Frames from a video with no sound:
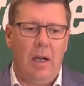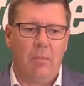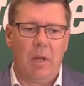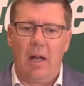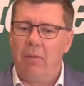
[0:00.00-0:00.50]

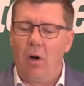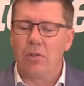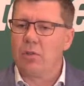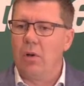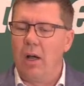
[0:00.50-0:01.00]
But I've
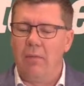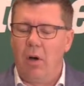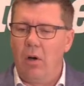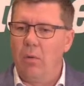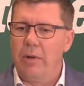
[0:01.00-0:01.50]

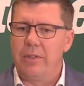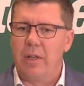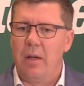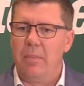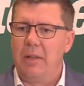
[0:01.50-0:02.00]
always
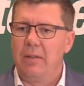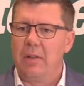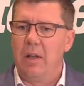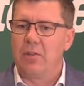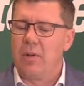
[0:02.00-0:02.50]
been
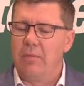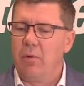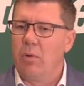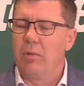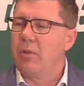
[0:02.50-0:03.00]

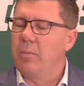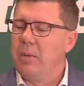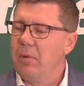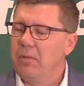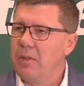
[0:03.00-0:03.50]
straightforward with the
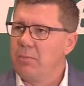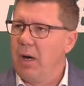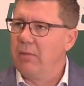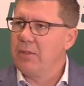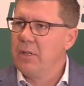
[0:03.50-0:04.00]
people of this
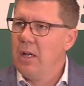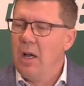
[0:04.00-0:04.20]
province,